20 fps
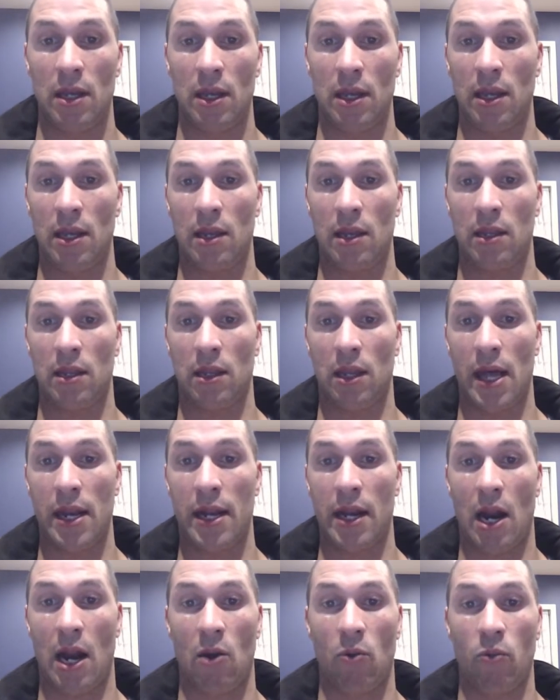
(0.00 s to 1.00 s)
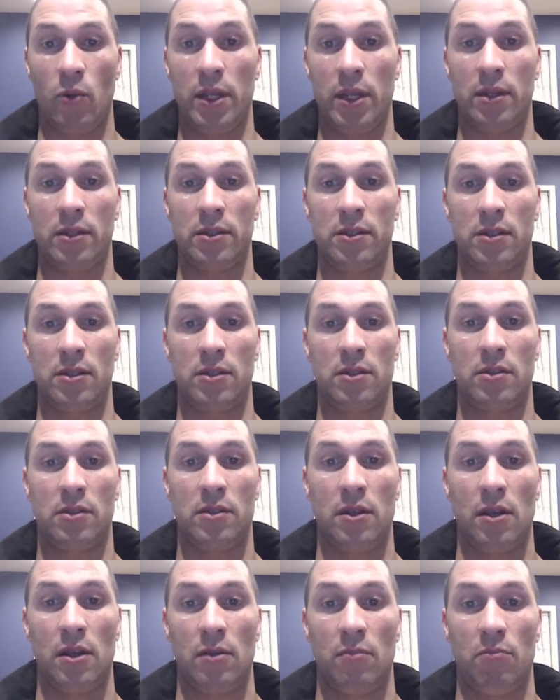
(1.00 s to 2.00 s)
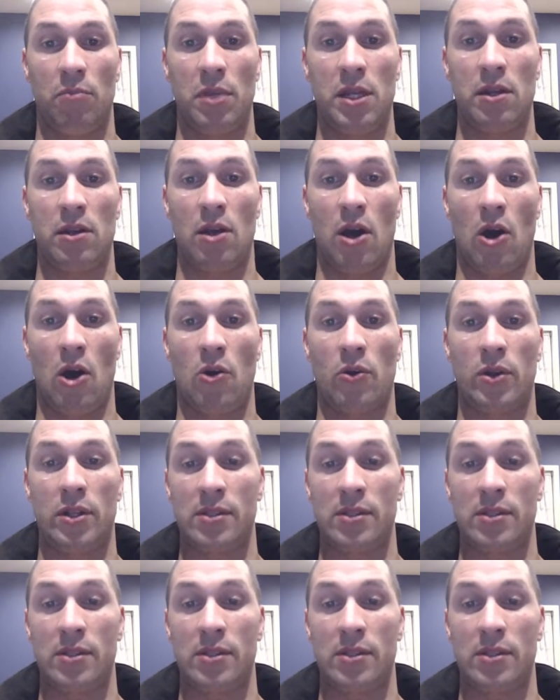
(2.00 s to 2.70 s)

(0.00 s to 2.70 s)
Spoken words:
in letting our weaknesses be known.